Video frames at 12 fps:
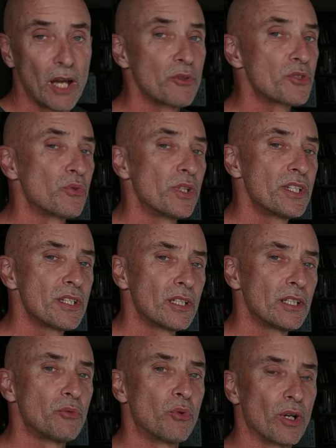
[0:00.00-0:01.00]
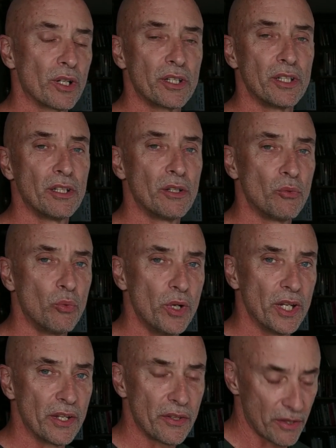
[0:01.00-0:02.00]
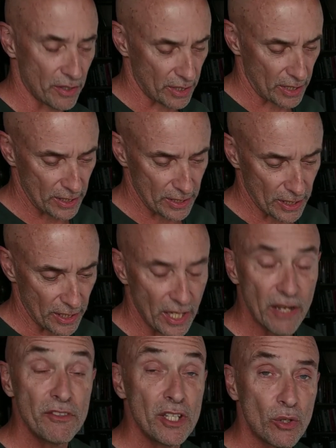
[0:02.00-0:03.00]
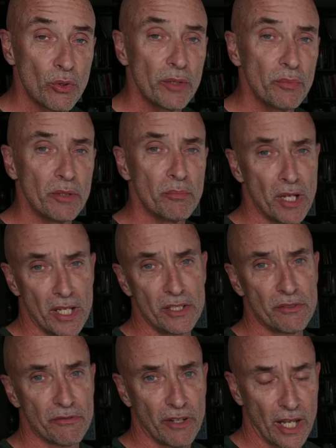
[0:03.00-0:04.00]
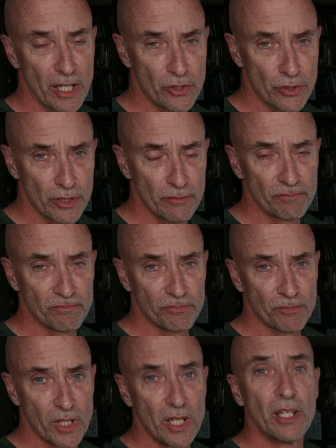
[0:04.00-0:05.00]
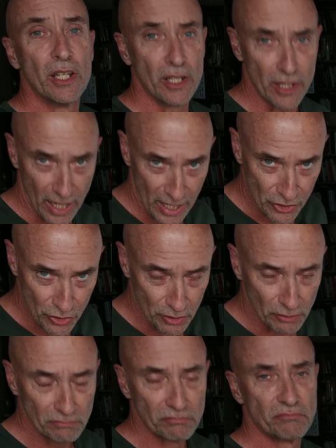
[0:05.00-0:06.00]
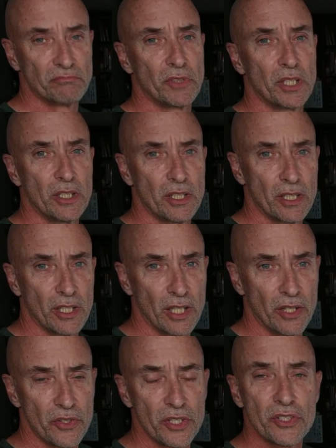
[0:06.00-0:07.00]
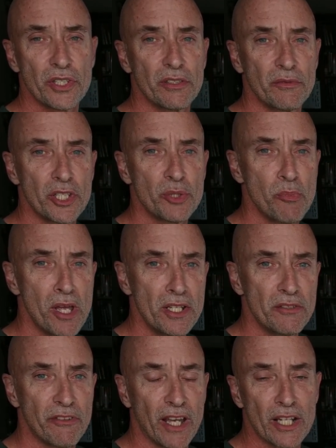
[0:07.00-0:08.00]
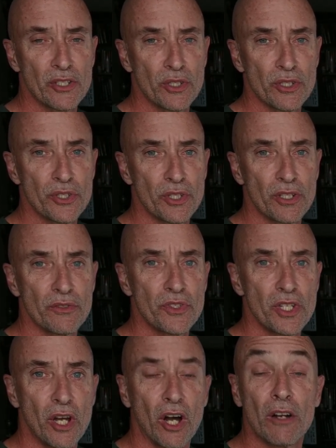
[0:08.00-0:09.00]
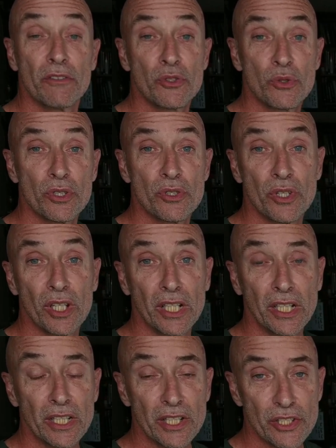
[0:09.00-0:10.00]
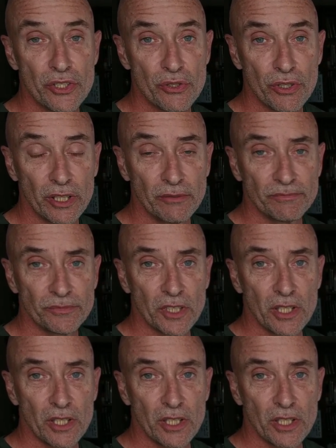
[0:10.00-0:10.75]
I was recently working with a heavy equipment manufacturer, international. This manufacturer serves the offshore drilling industry.